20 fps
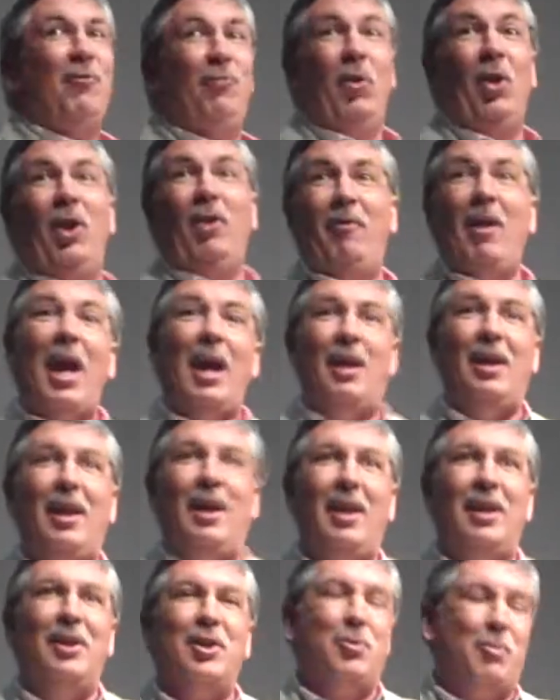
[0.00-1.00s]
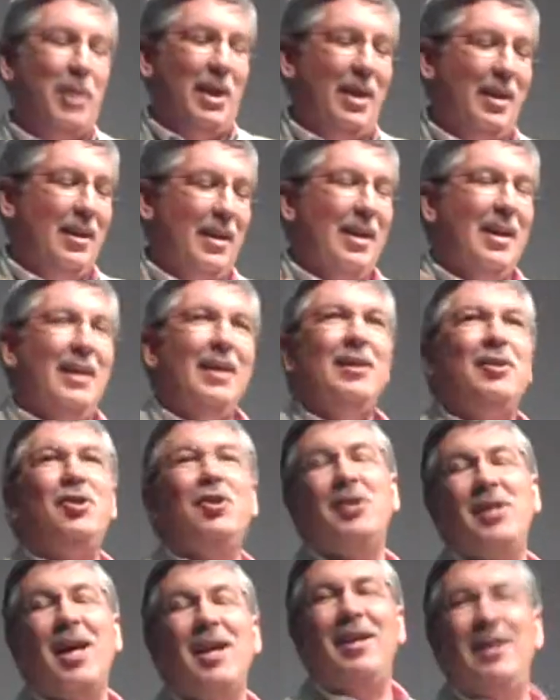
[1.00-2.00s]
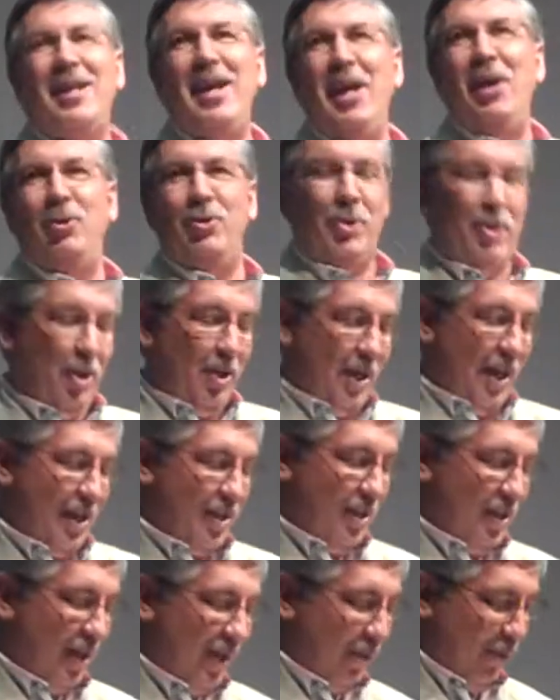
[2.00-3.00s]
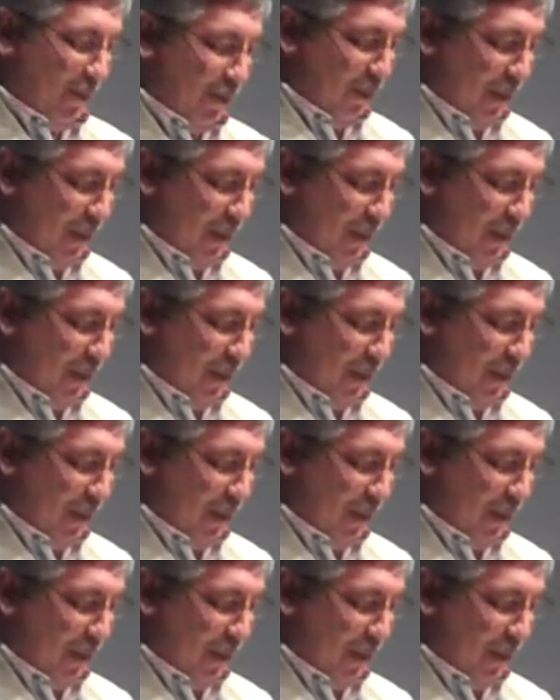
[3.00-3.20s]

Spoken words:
full of ideas, but she's out of town, so you get started.